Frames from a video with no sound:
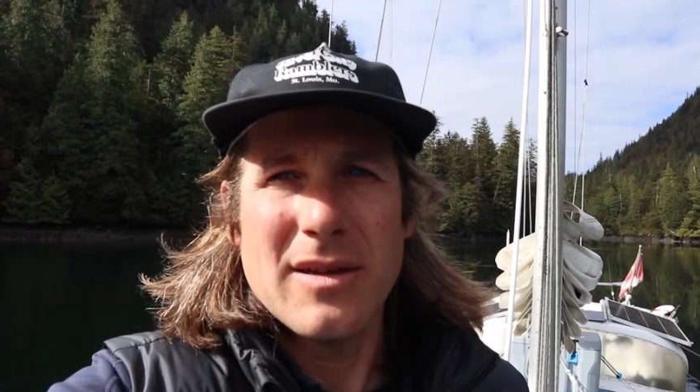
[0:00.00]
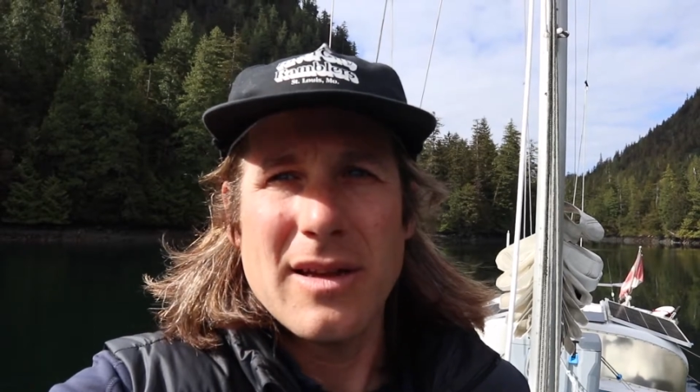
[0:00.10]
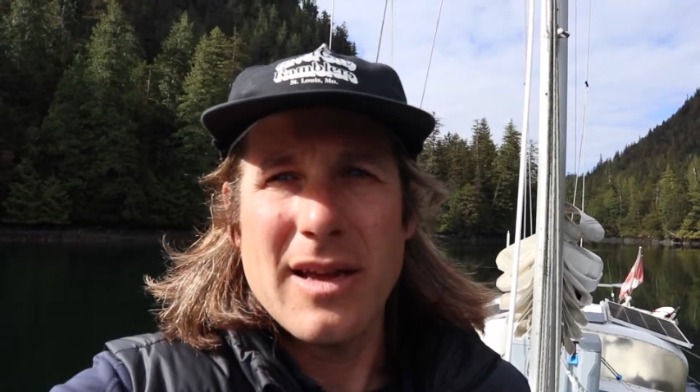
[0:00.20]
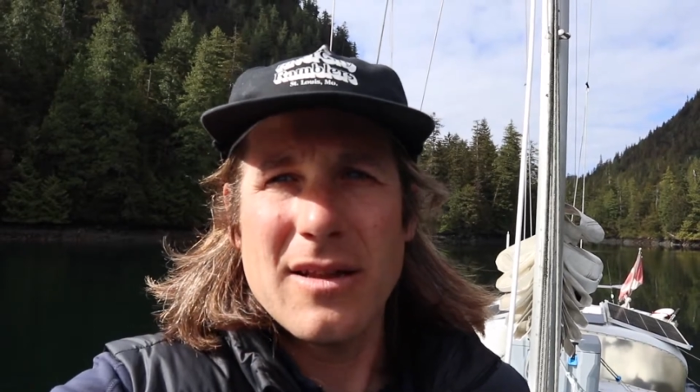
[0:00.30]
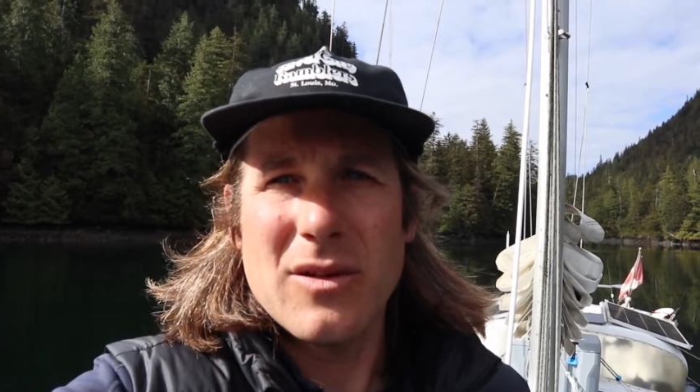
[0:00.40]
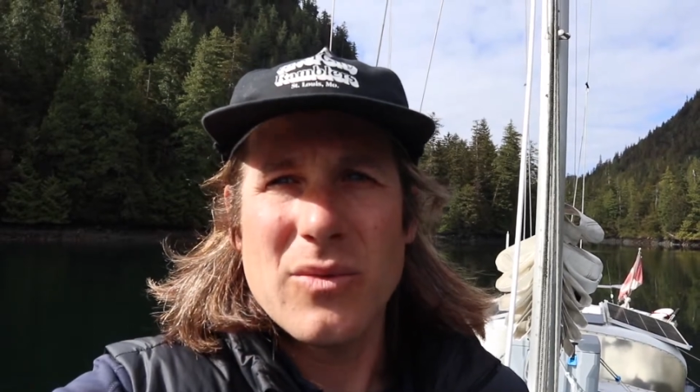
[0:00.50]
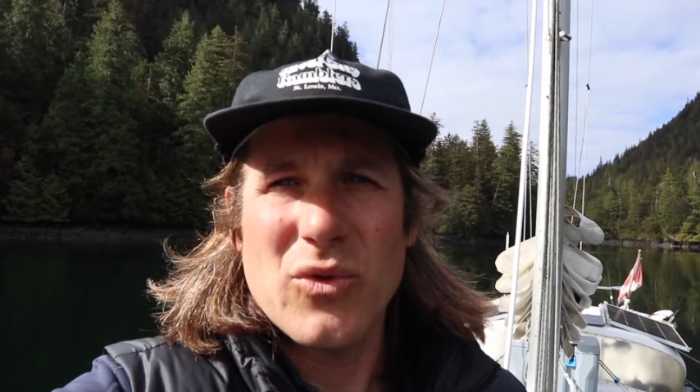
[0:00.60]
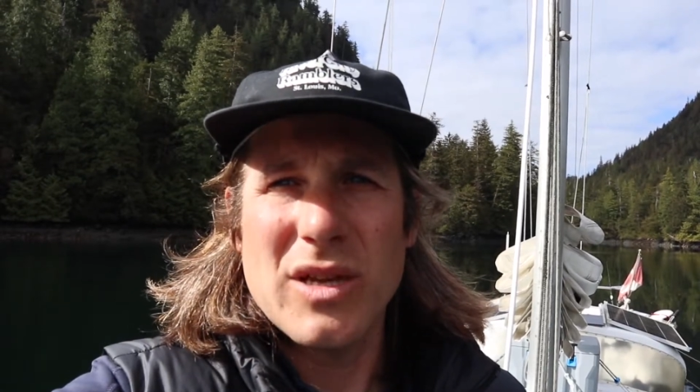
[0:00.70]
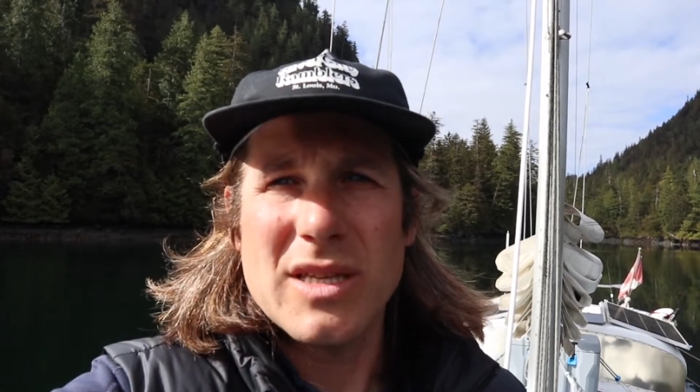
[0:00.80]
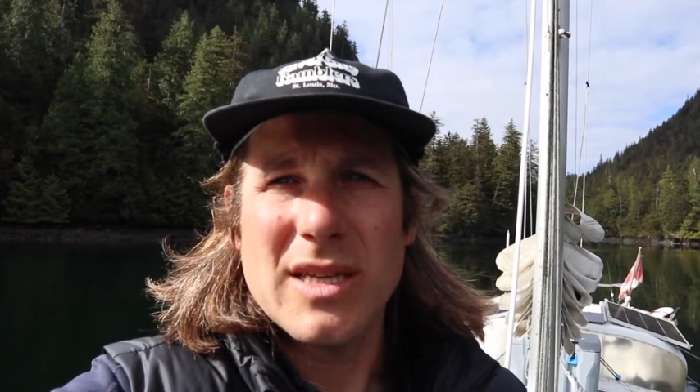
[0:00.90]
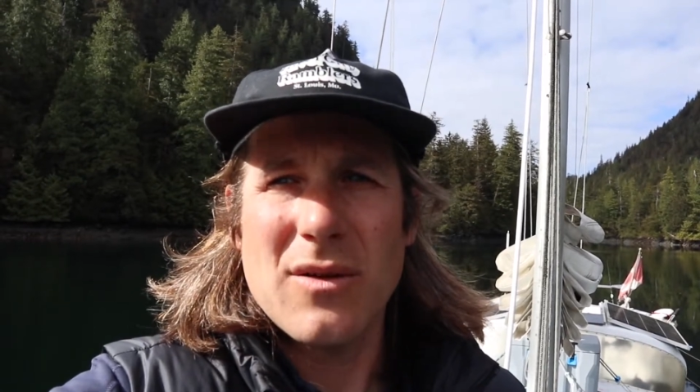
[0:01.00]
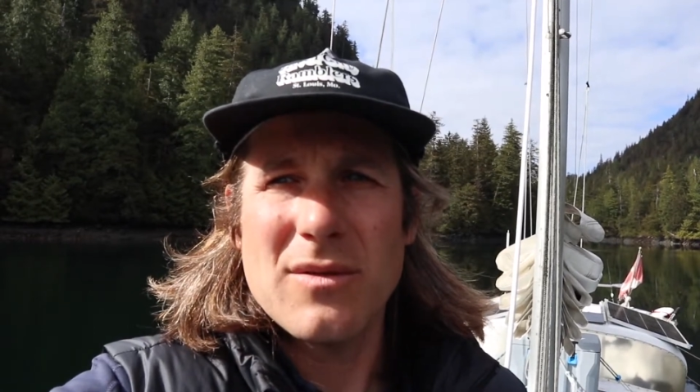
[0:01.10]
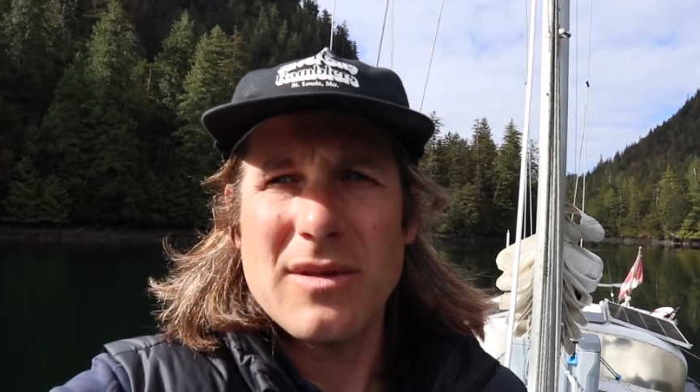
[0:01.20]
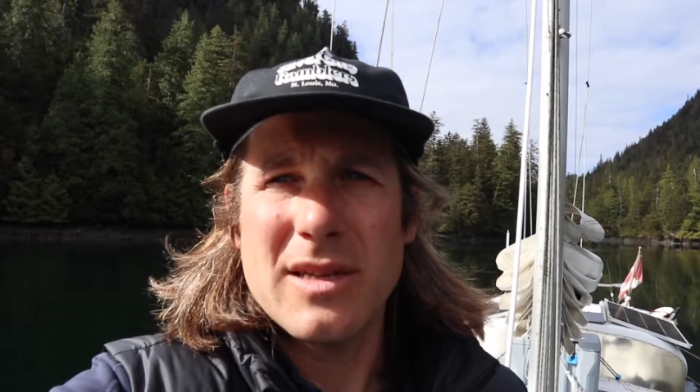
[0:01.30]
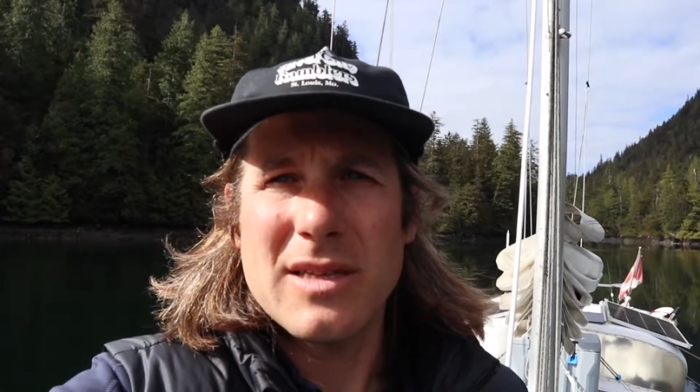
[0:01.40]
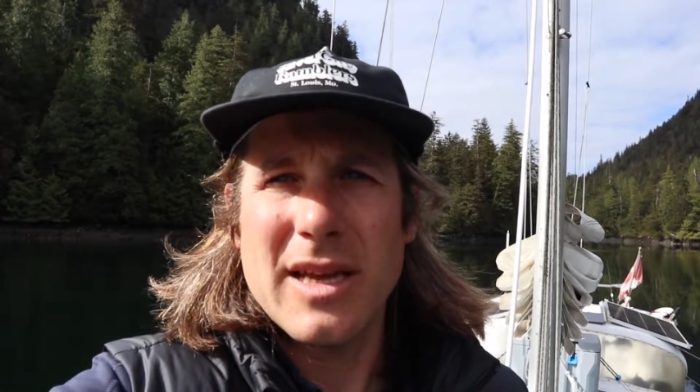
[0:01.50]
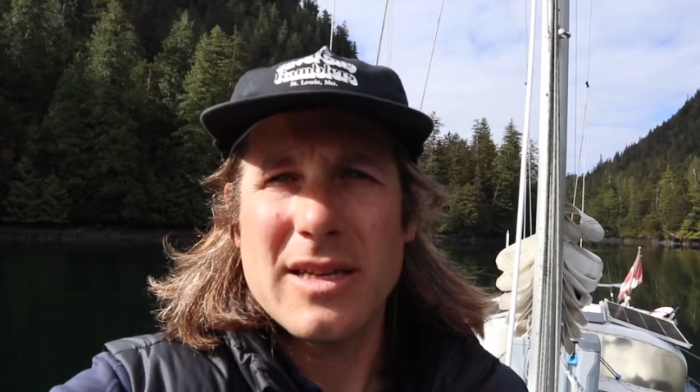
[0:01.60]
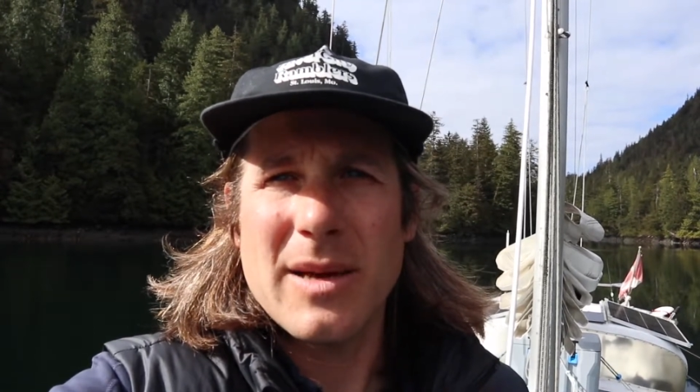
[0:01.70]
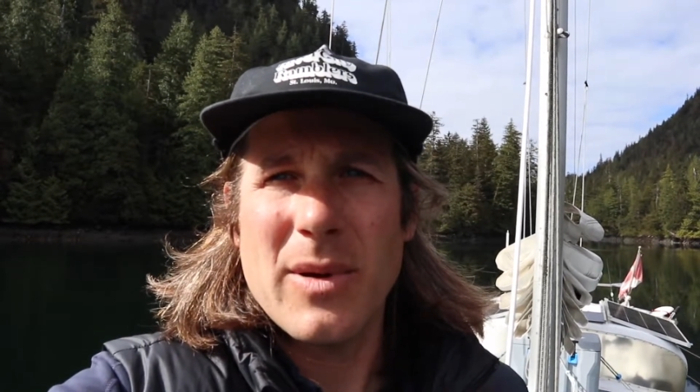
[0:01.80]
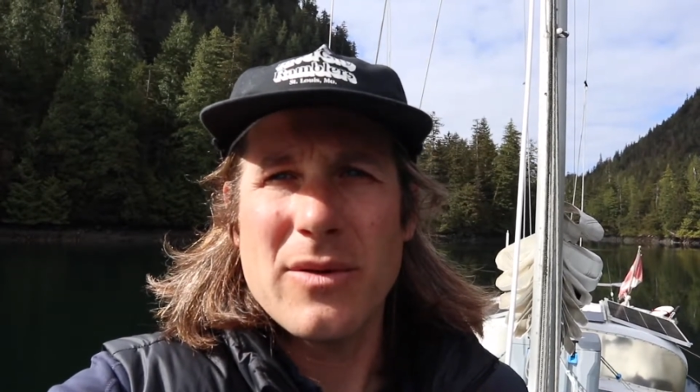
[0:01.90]
And a little breeze is
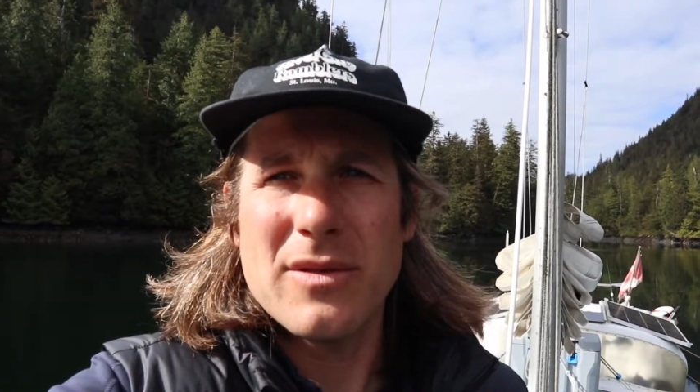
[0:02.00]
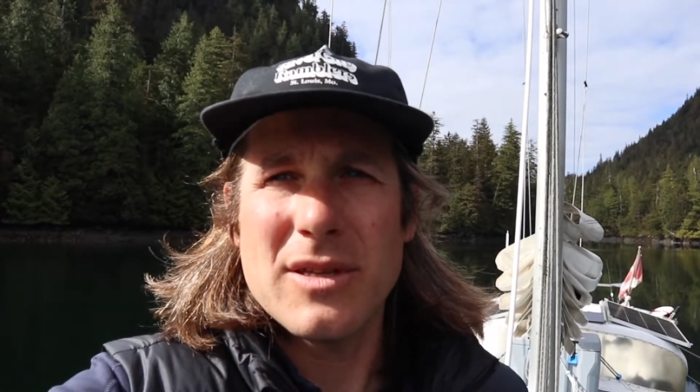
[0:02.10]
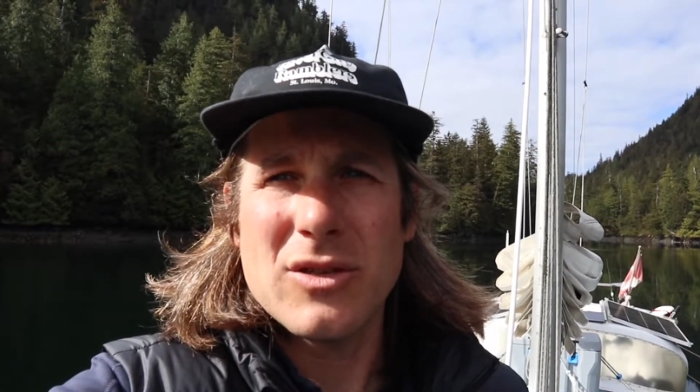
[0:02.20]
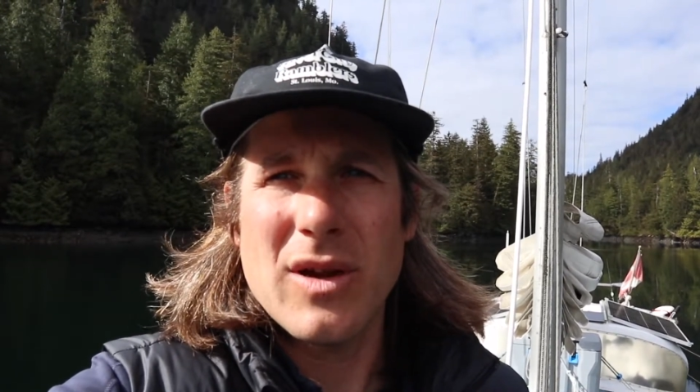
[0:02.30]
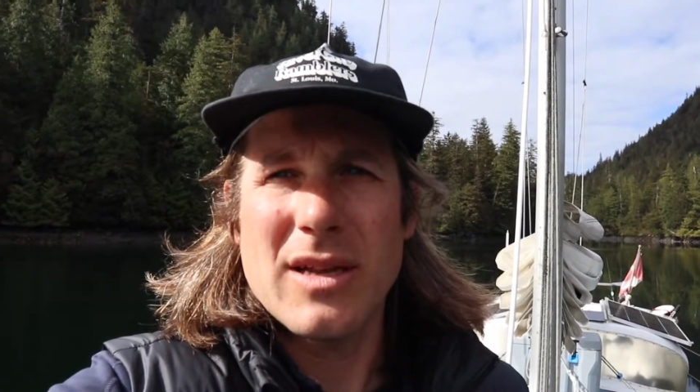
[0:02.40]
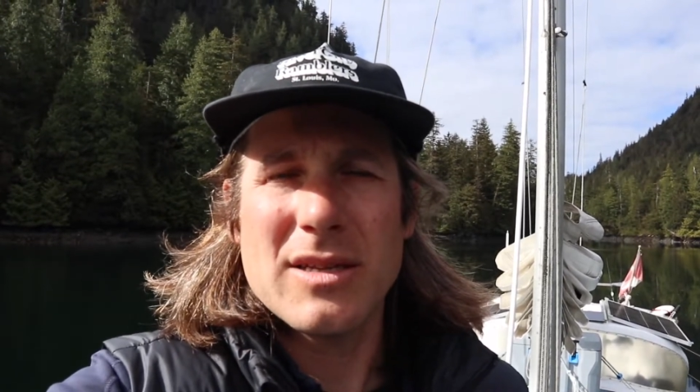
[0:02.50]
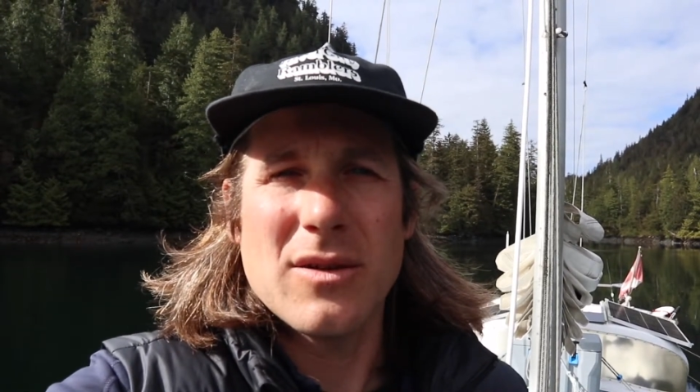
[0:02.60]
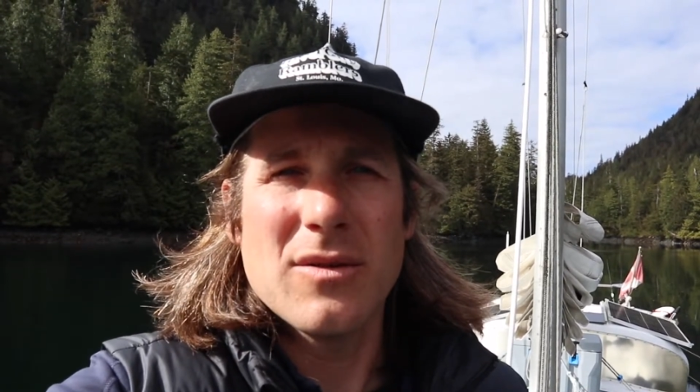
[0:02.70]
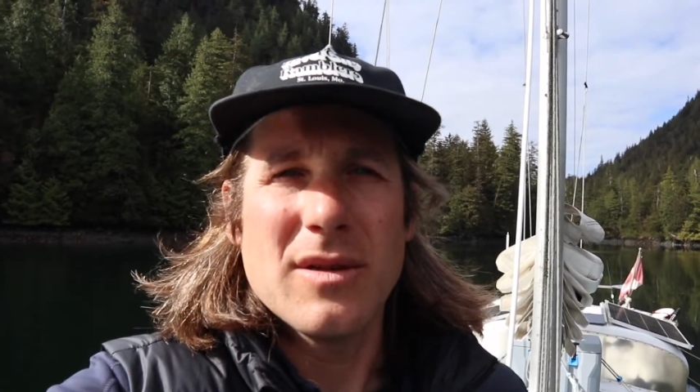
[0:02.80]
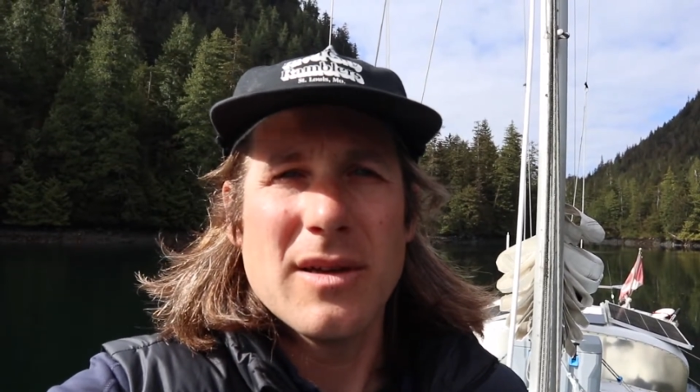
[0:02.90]
kicked up out in the strait, so